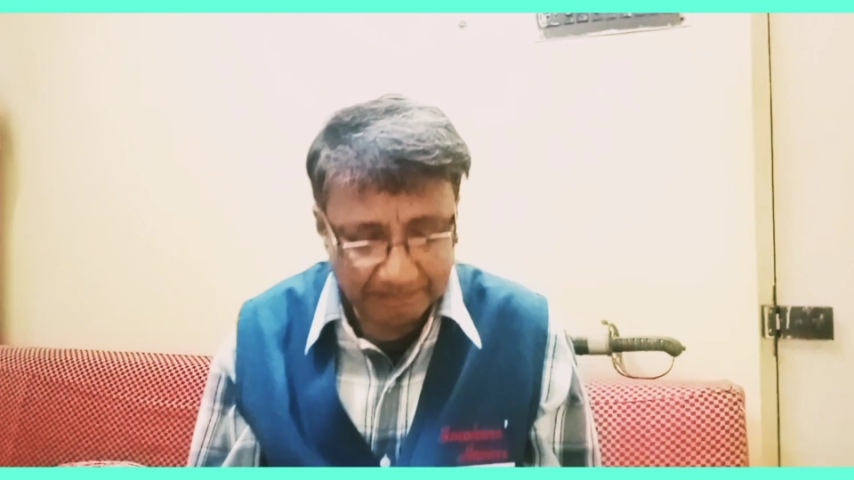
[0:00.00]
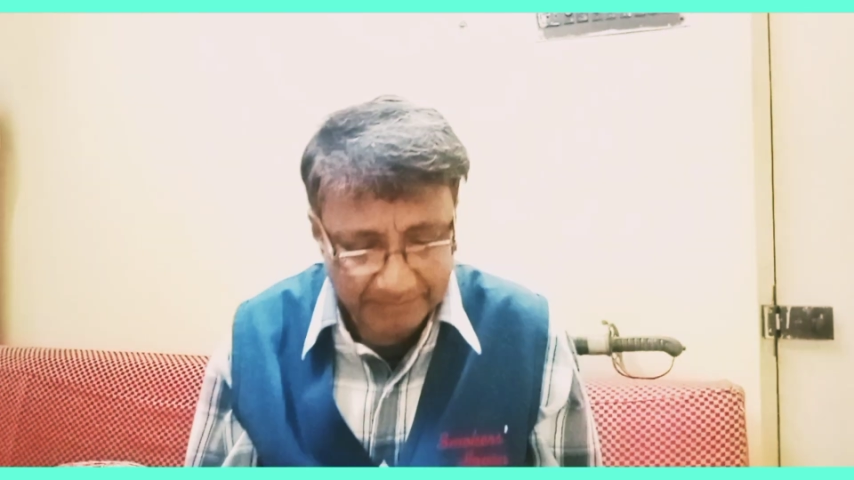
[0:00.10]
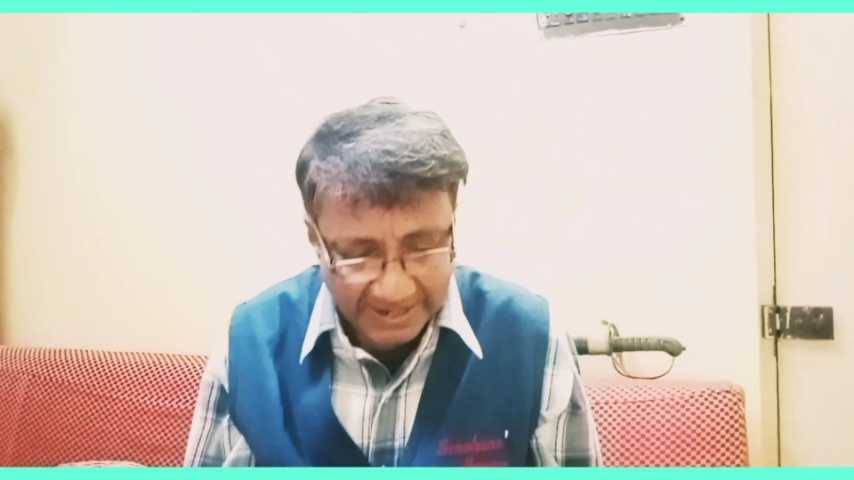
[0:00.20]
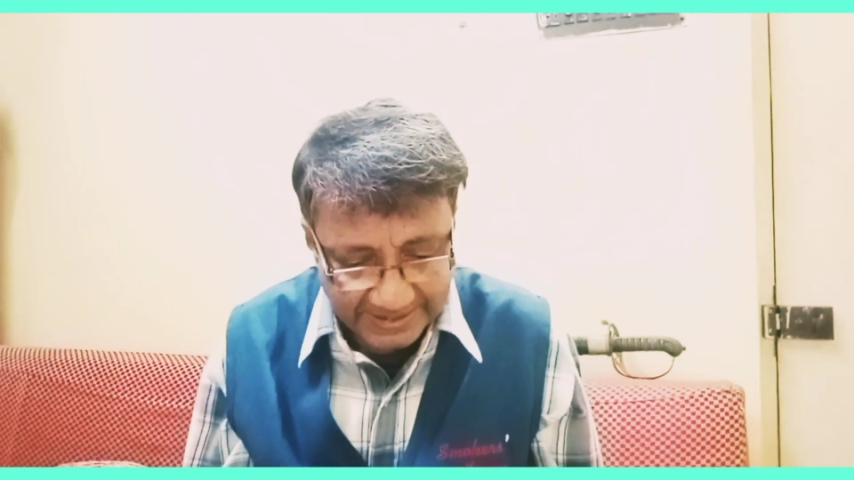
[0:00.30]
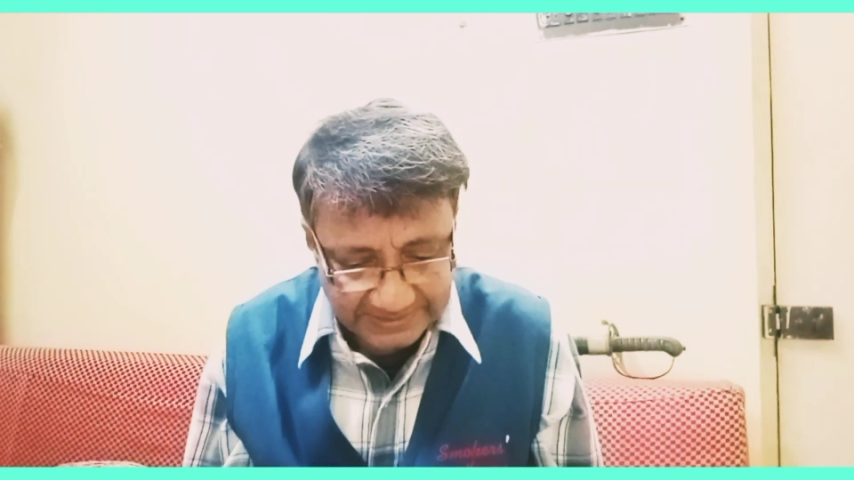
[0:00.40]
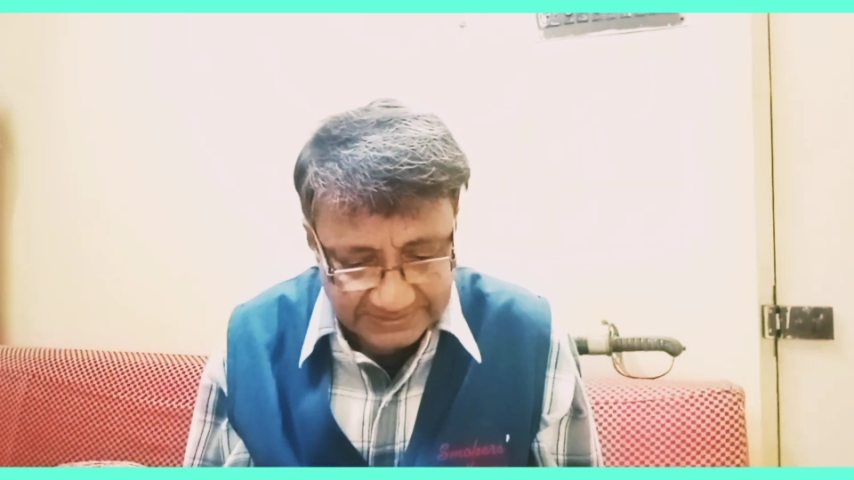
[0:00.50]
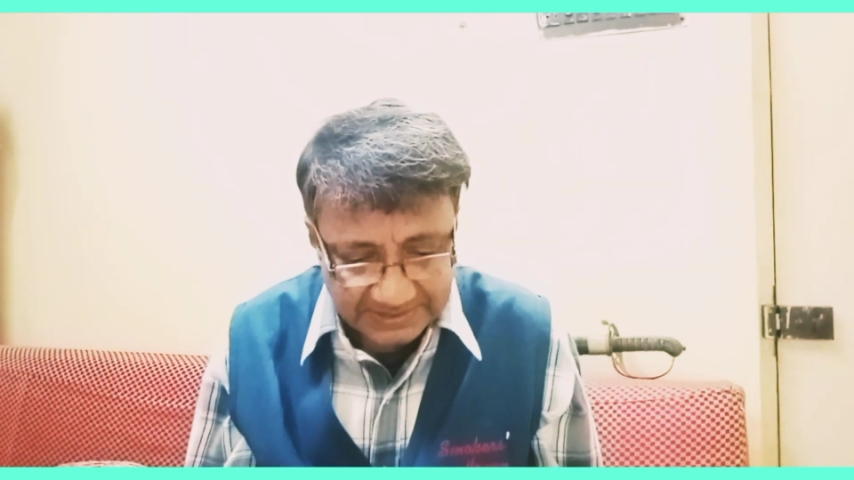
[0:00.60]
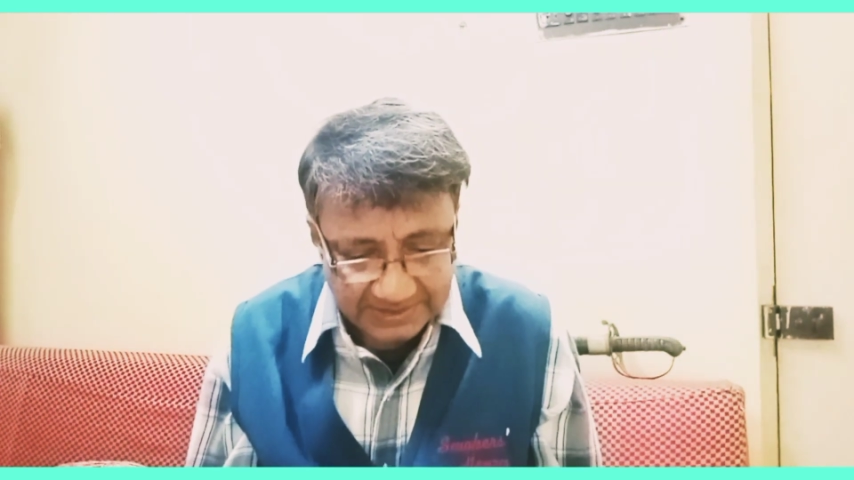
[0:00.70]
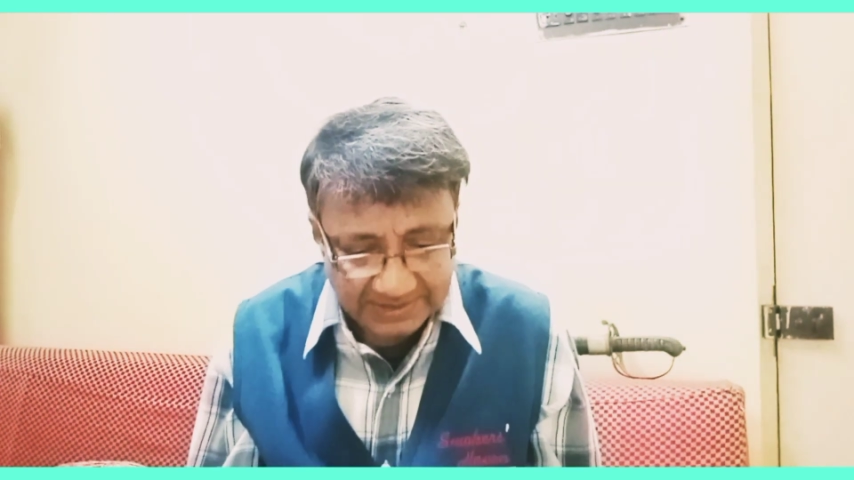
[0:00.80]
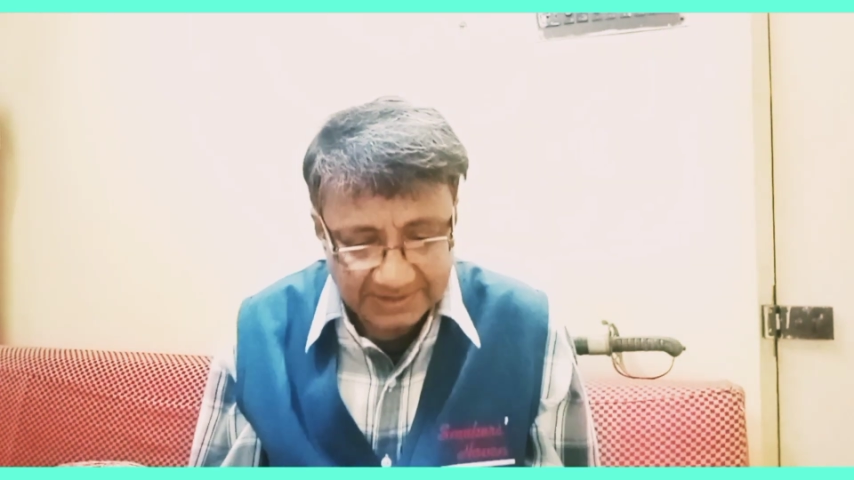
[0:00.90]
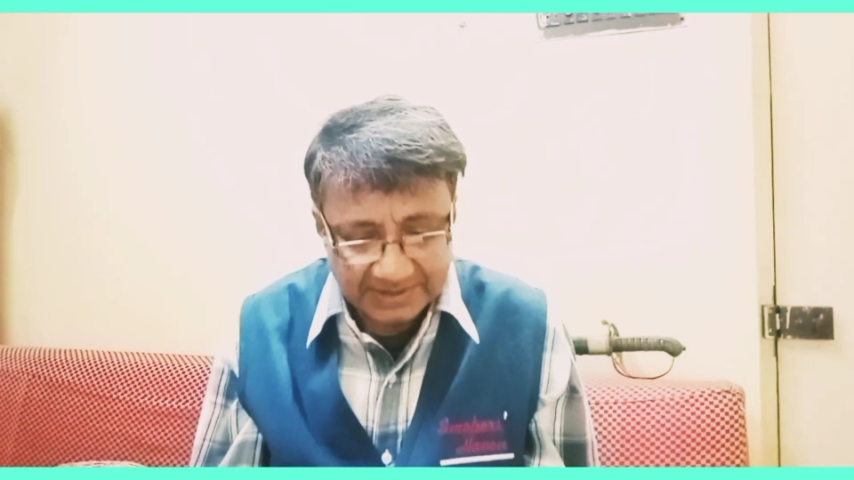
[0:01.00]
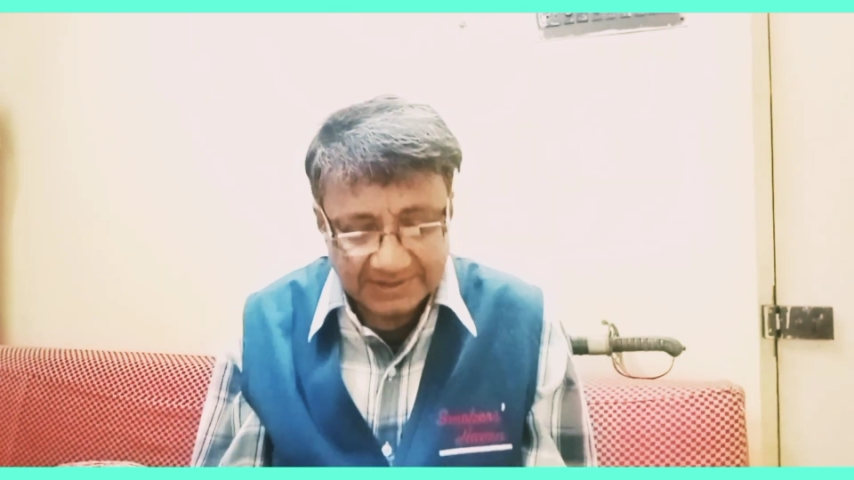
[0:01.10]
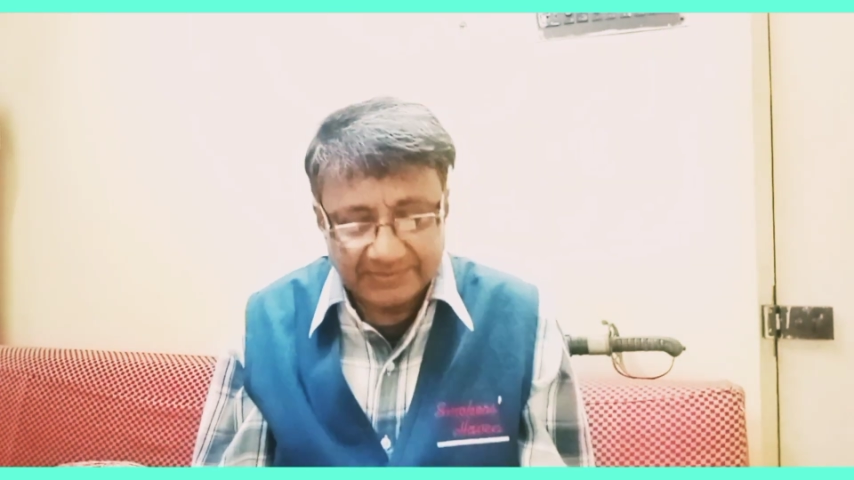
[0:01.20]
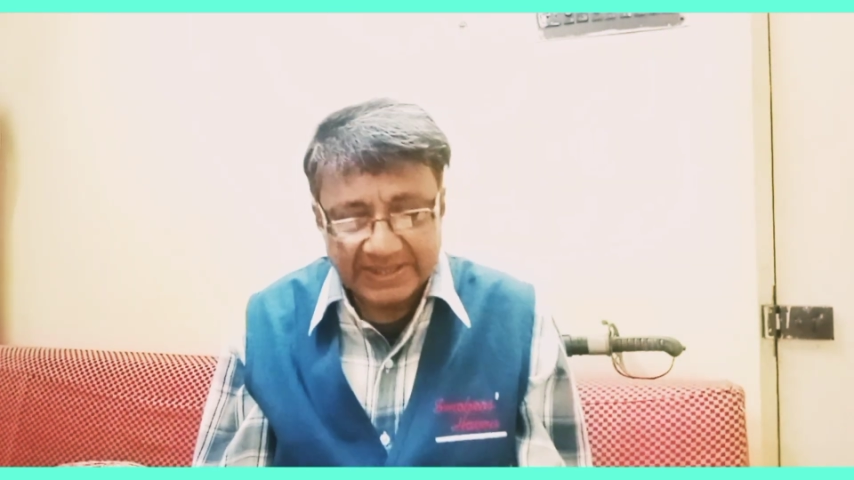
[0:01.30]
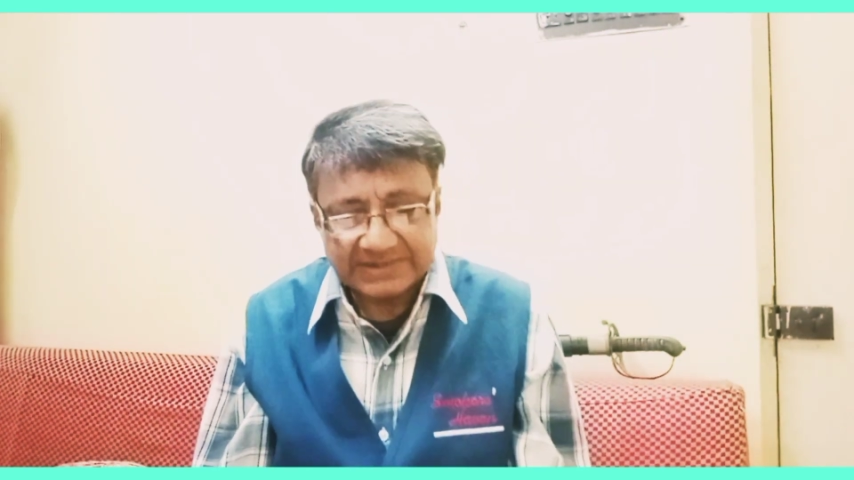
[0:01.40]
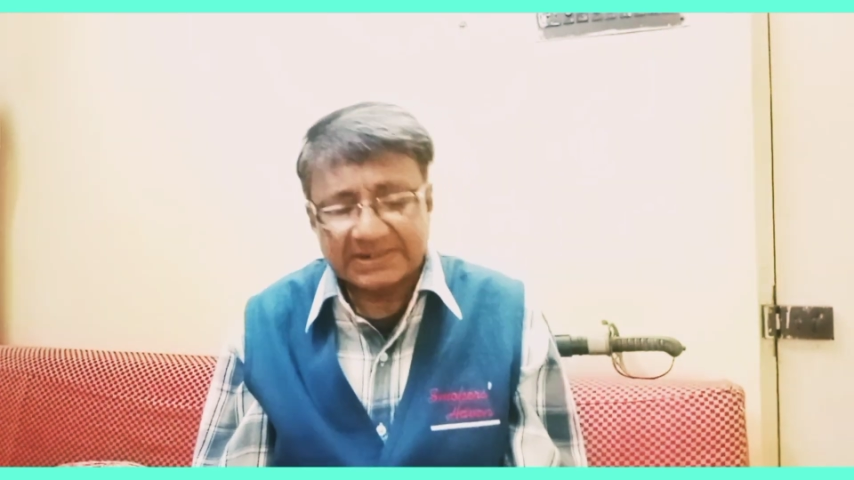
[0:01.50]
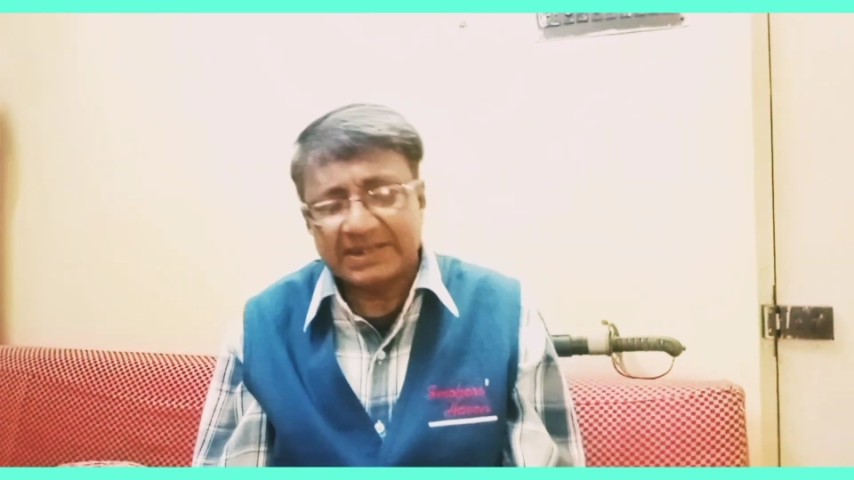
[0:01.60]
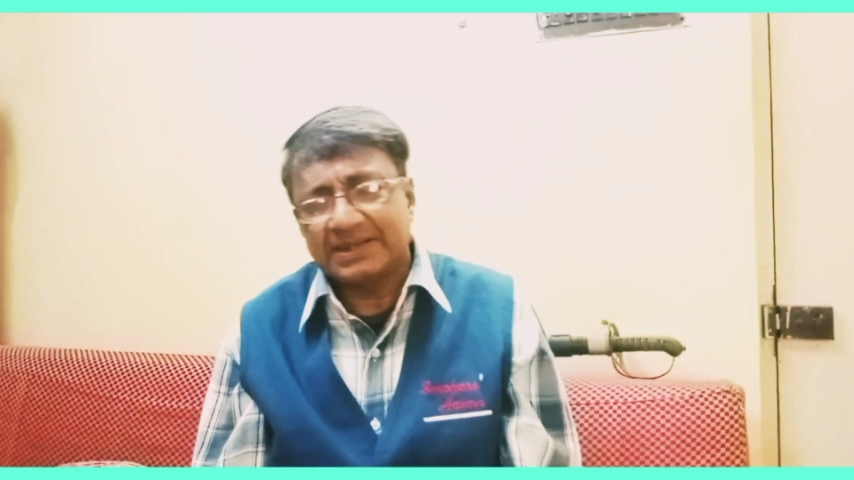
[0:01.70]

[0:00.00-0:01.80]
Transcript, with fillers: mind that